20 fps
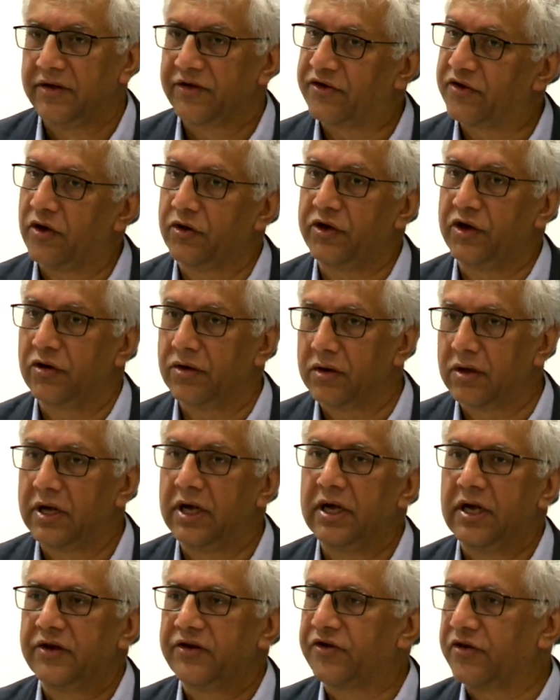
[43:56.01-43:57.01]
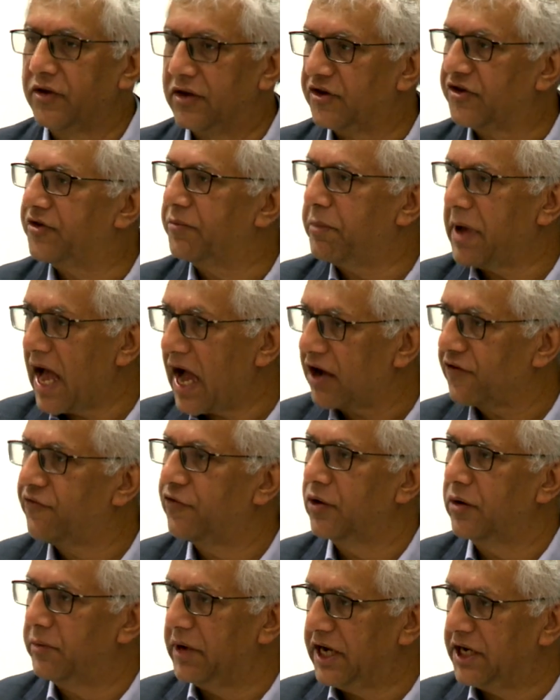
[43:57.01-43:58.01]
so, you're, so there's a back
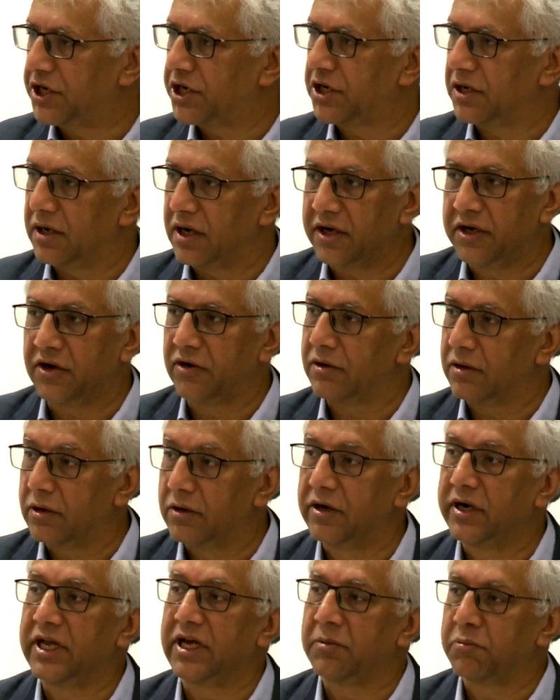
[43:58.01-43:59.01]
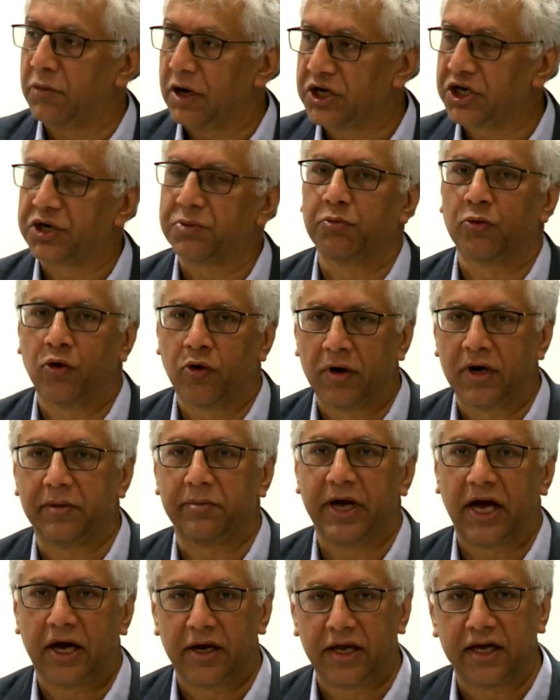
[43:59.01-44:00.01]
formation, and you're learning much more
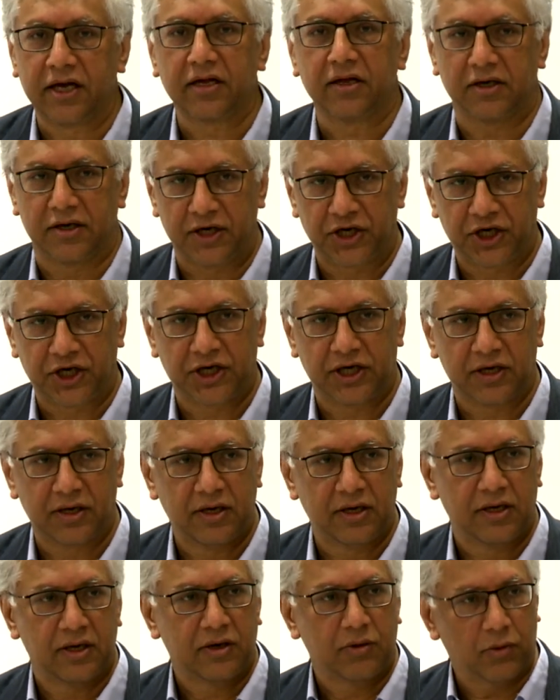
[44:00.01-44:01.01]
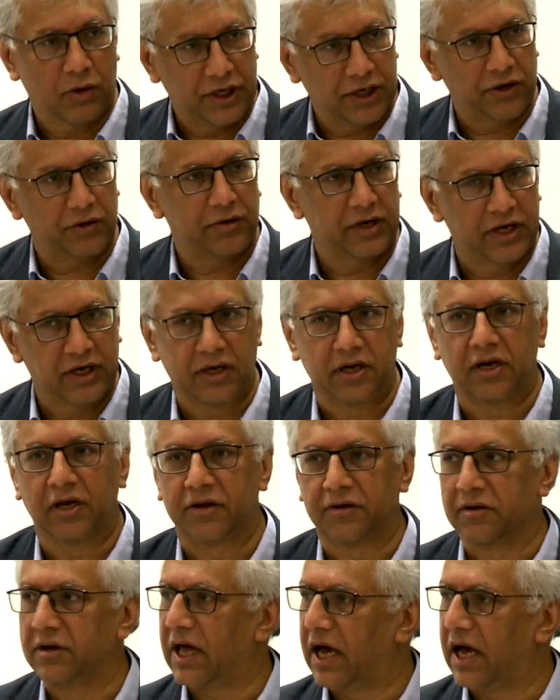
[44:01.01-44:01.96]
about English when you're in another